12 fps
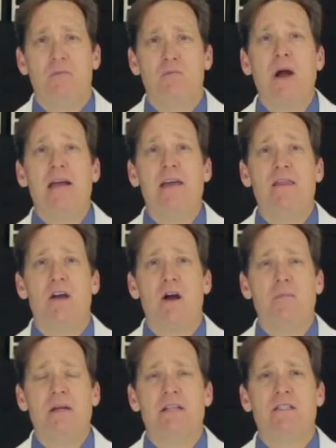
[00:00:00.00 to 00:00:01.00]

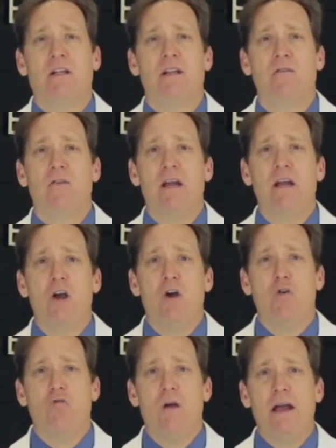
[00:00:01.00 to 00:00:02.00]
Brachytherapy is delivering
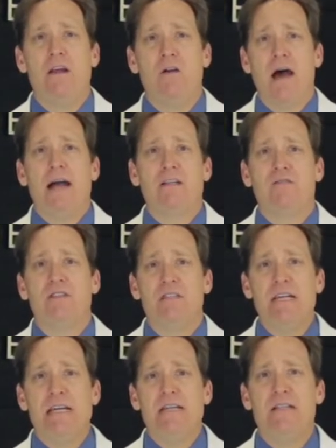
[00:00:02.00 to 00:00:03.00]
radioactive
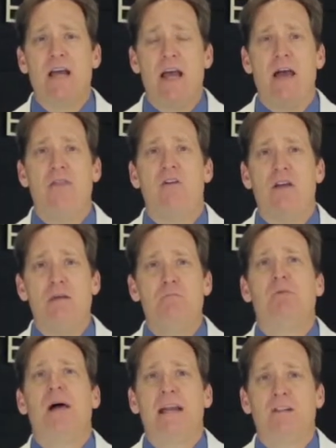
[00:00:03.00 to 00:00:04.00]
seeds, and they're
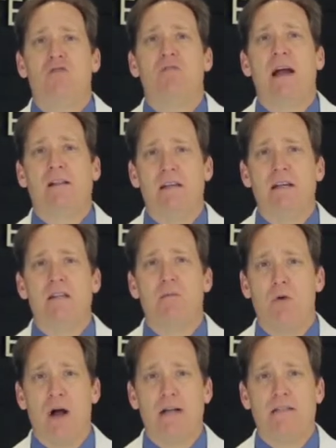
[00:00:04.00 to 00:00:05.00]
implanted directly in the
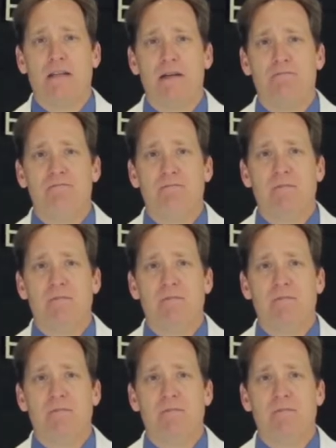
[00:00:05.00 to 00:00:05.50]
prostate.